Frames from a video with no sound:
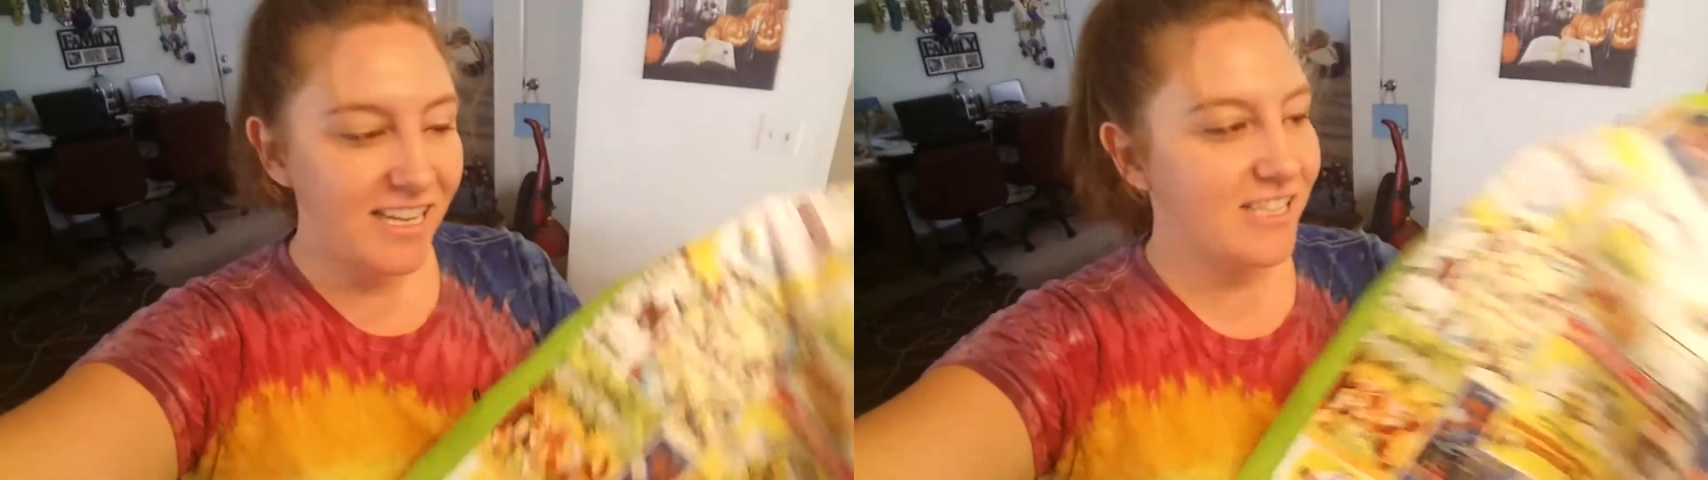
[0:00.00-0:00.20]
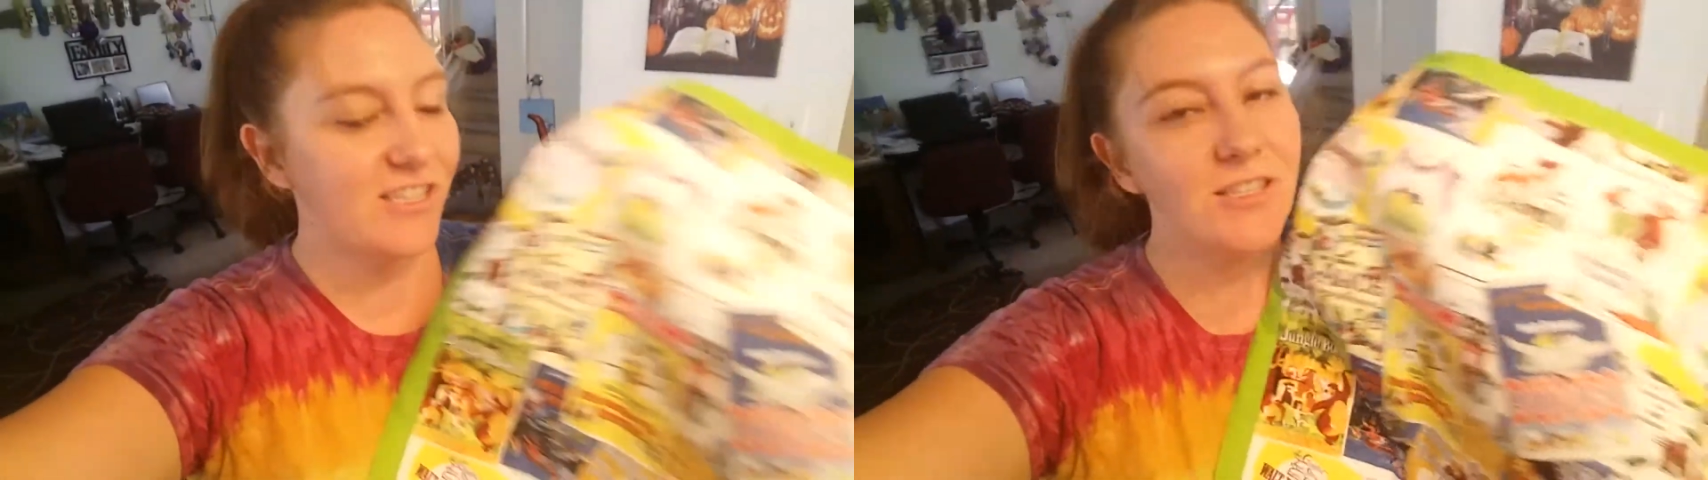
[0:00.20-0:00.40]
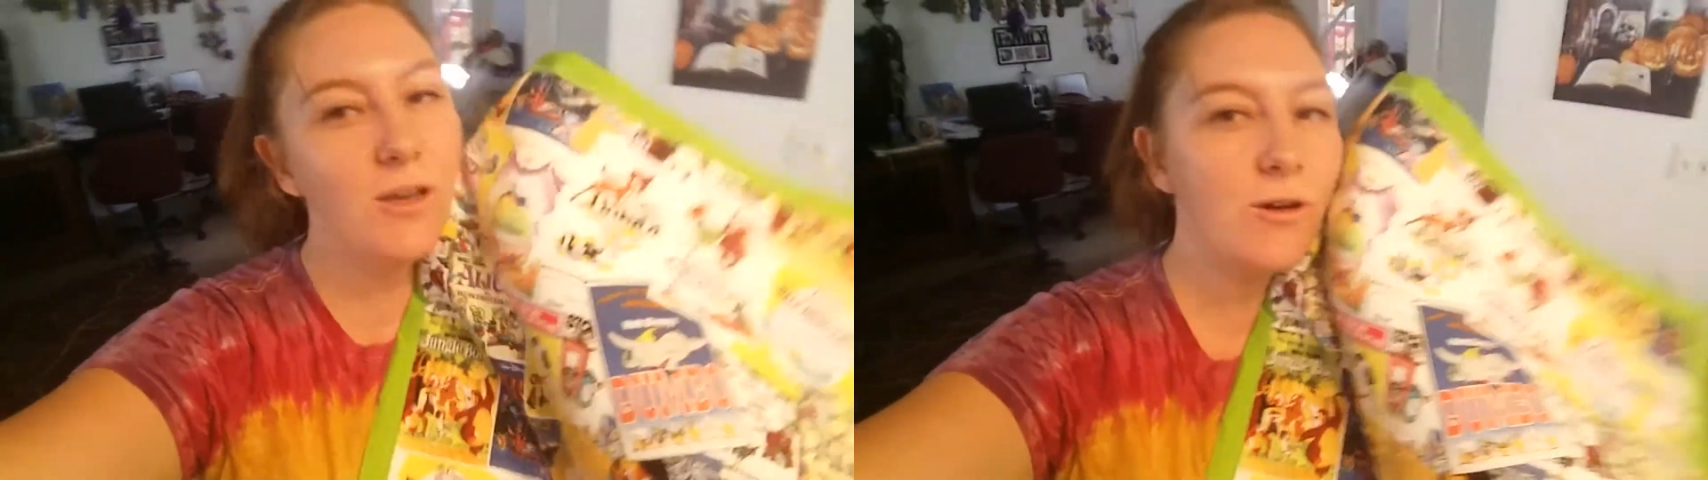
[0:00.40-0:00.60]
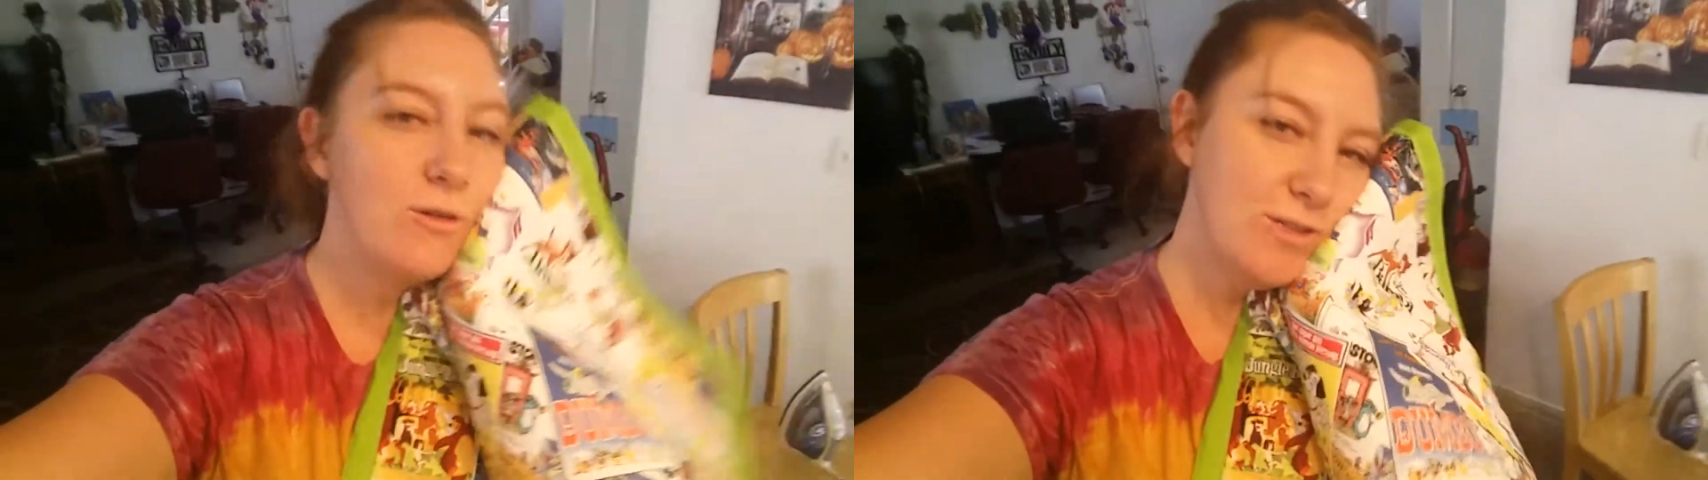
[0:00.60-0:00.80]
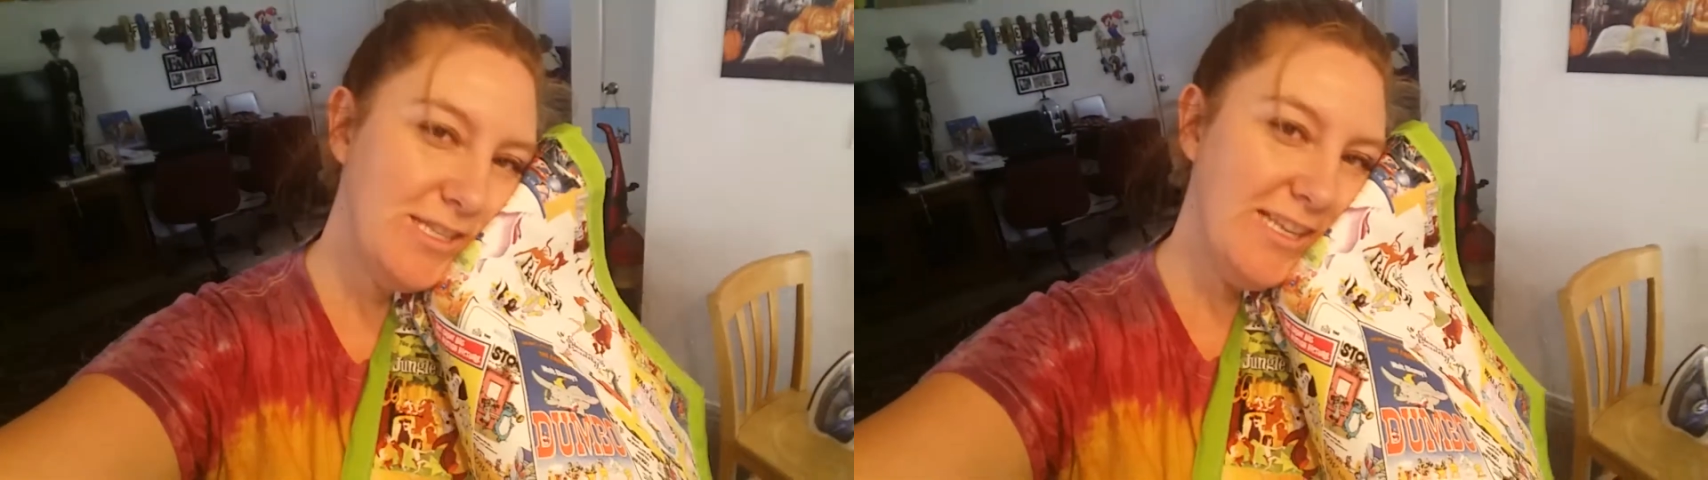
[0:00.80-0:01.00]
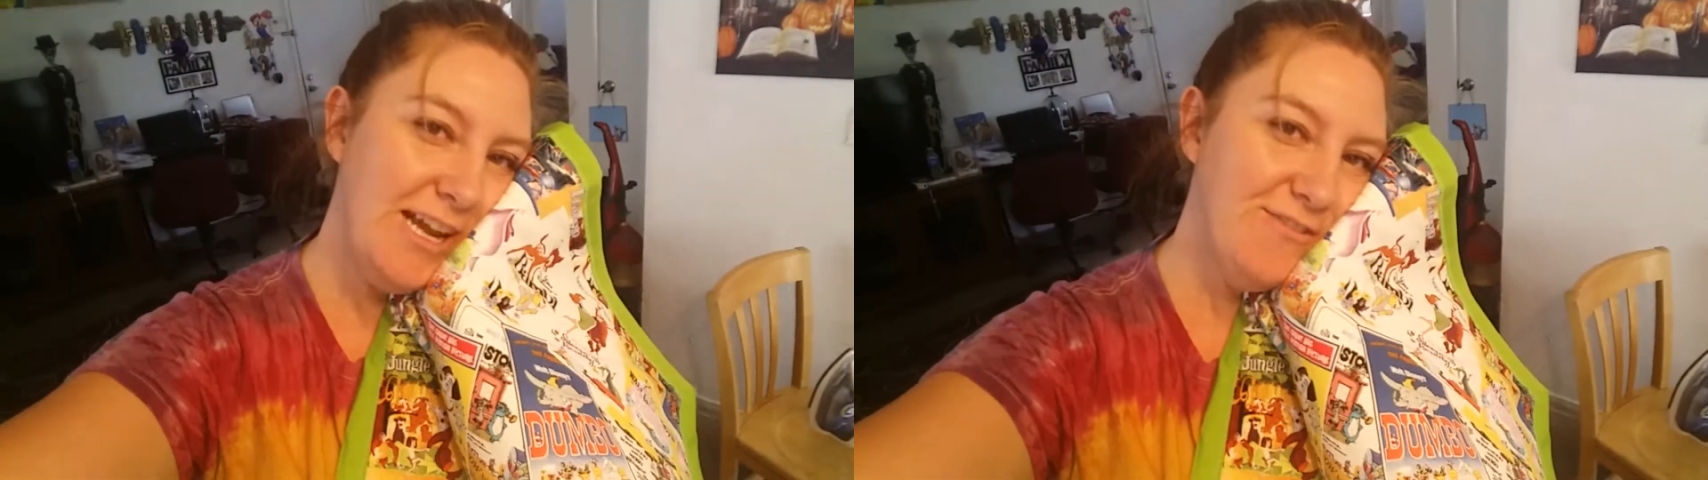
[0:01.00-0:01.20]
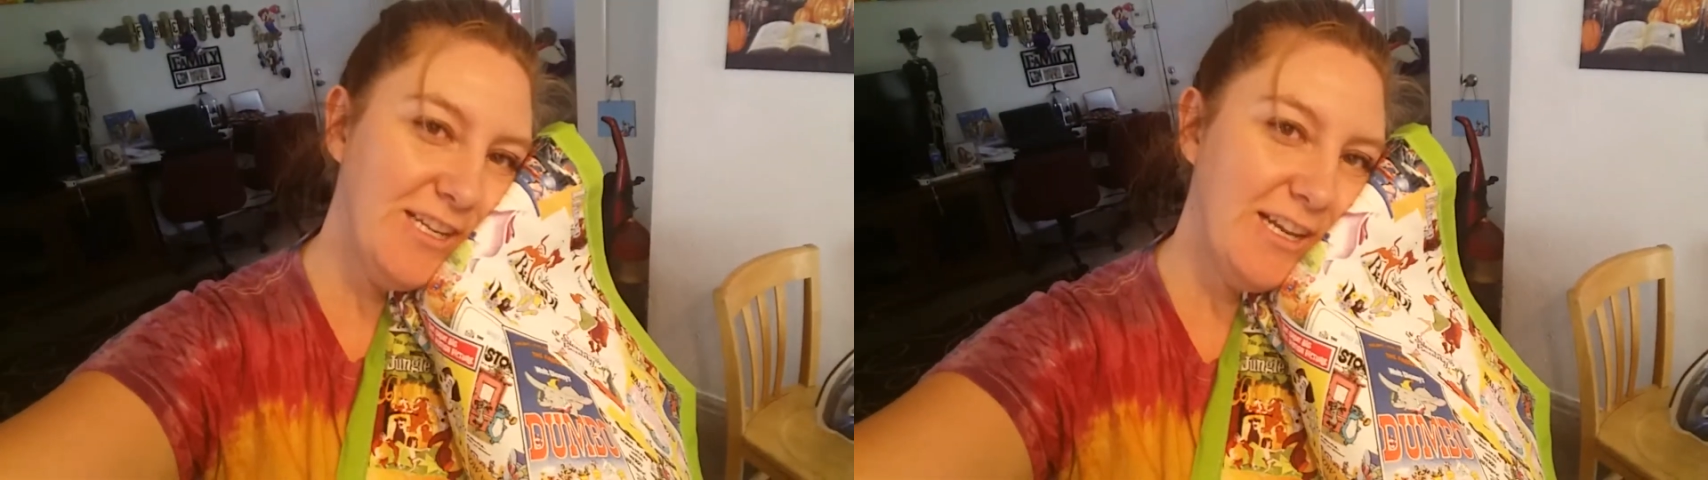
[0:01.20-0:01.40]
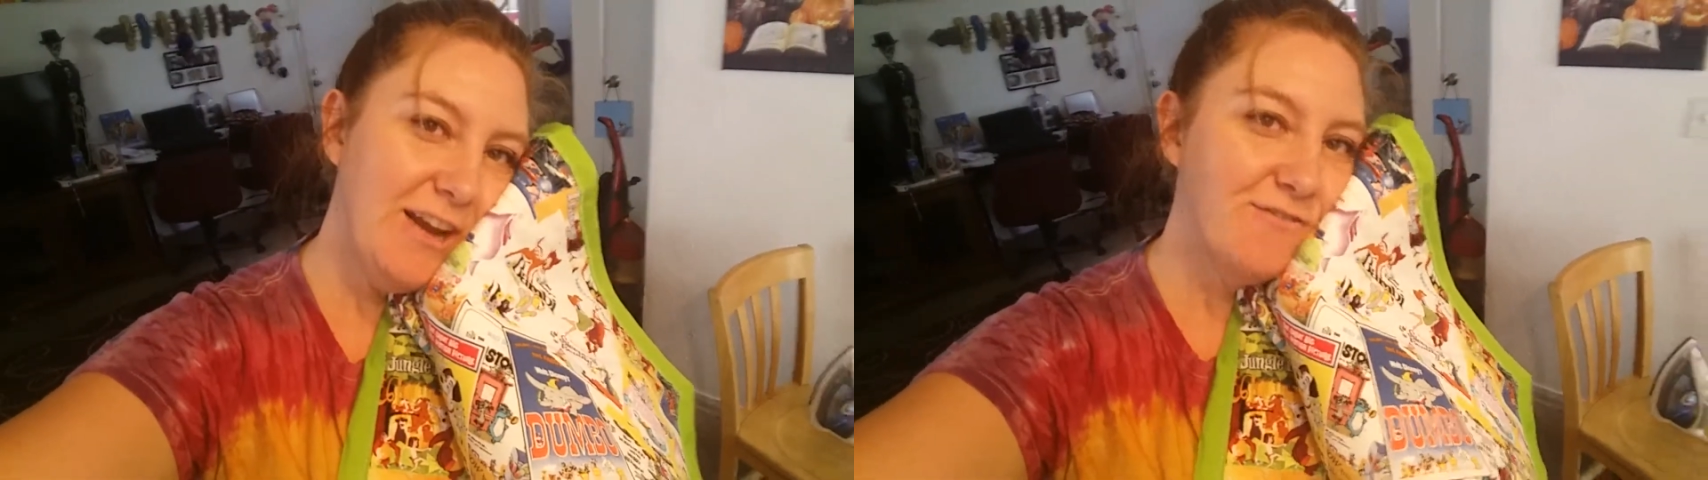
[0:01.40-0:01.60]
It's so soft
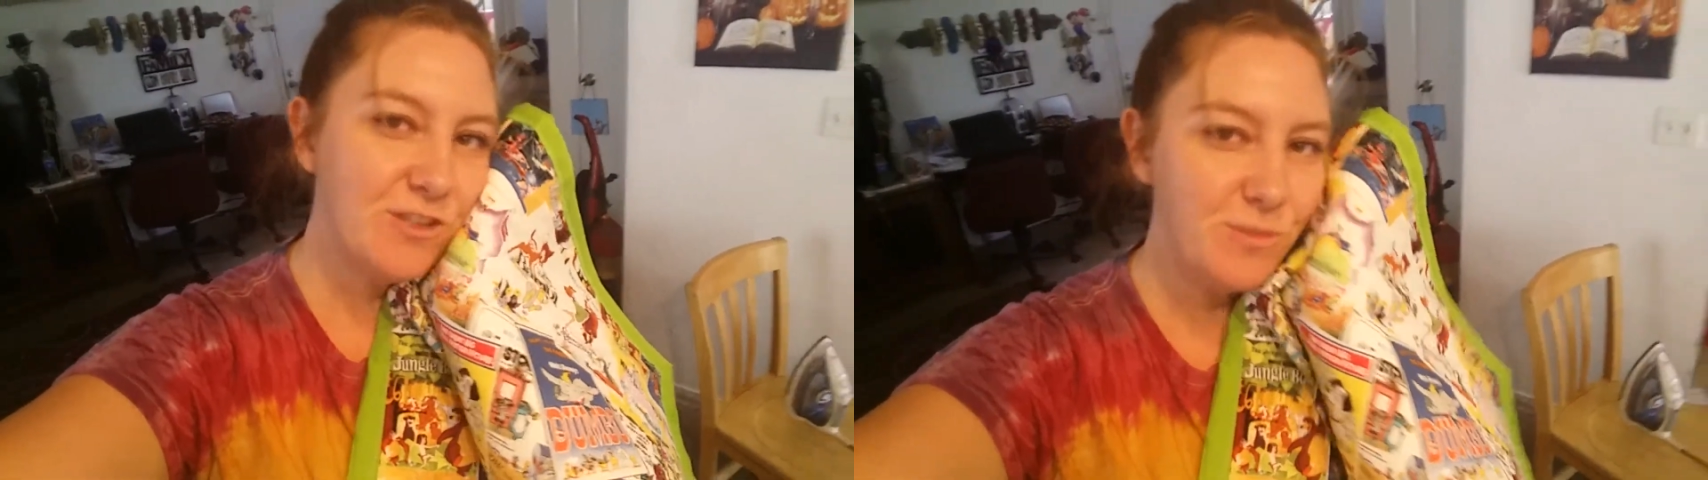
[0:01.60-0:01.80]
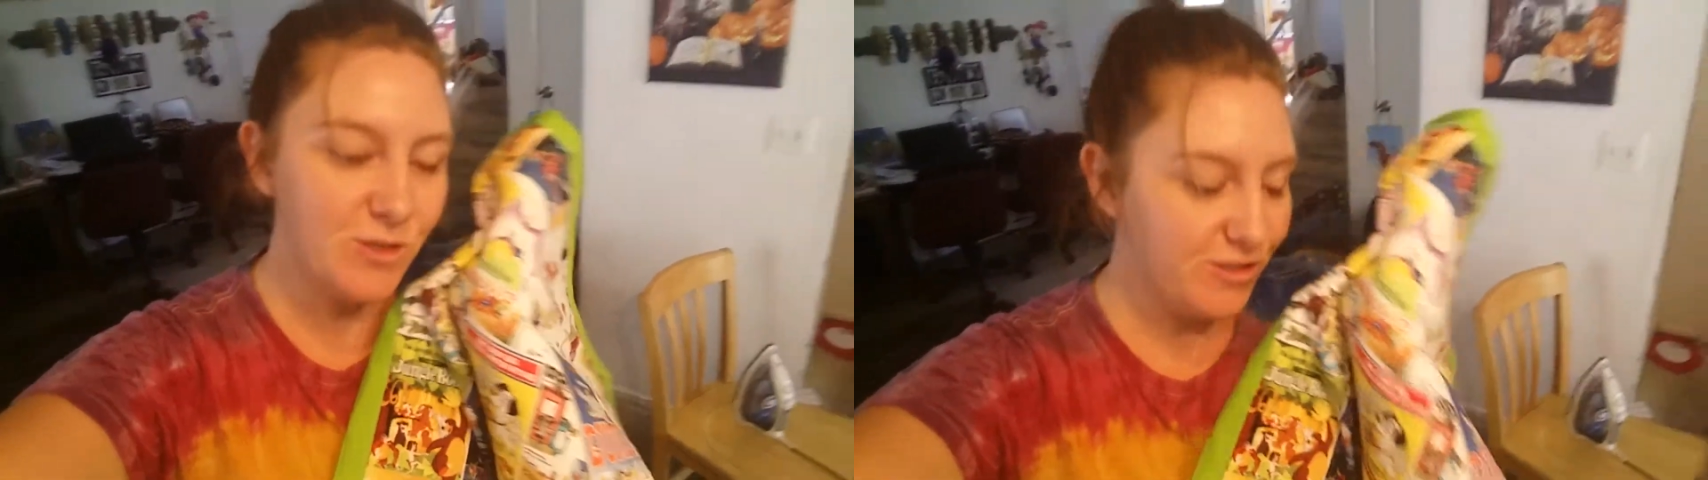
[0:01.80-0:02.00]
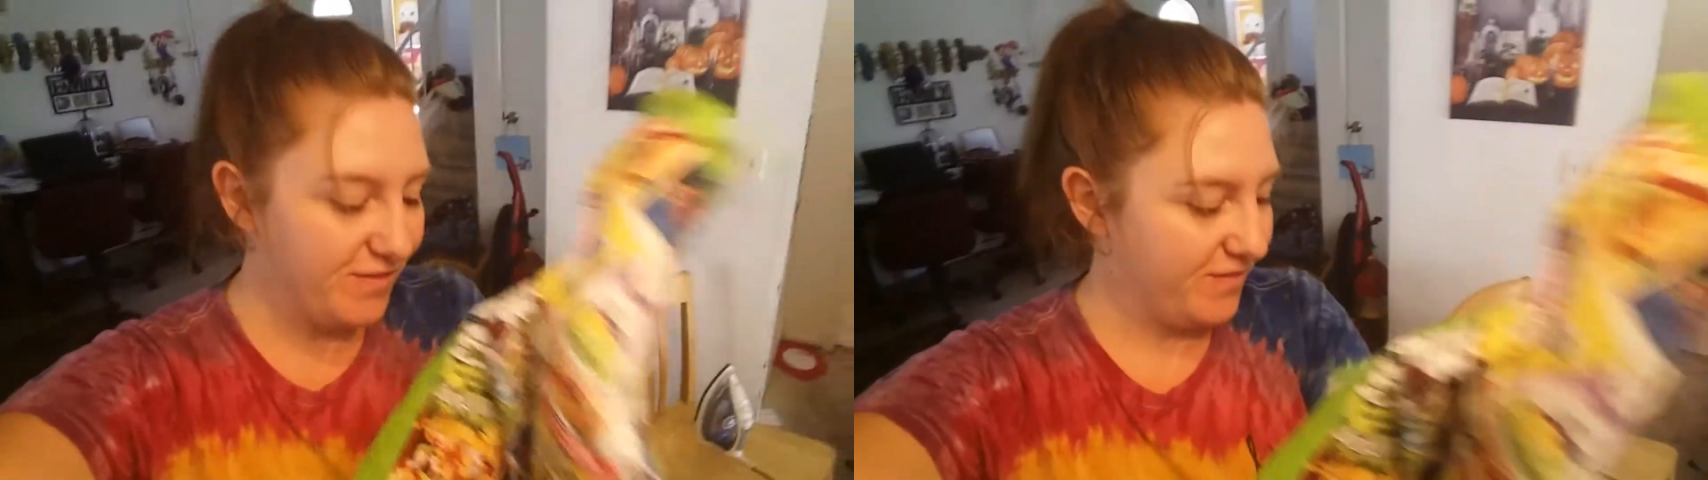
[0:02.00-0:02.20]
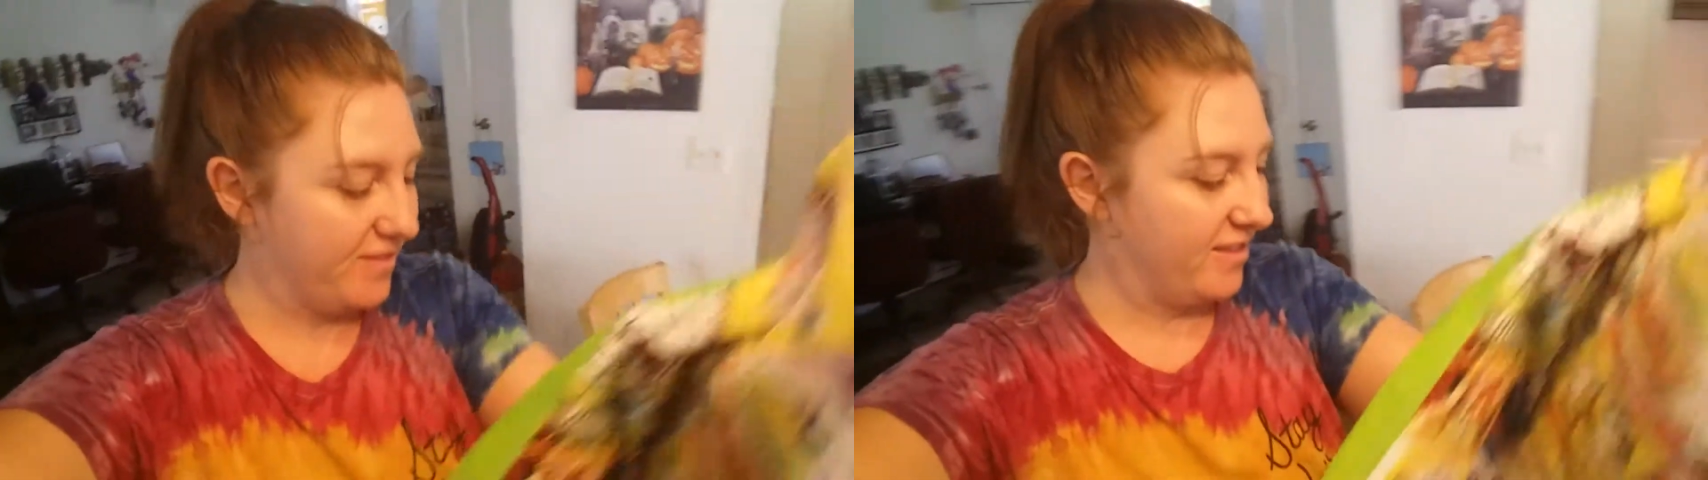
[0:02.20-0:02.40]
and comfortable.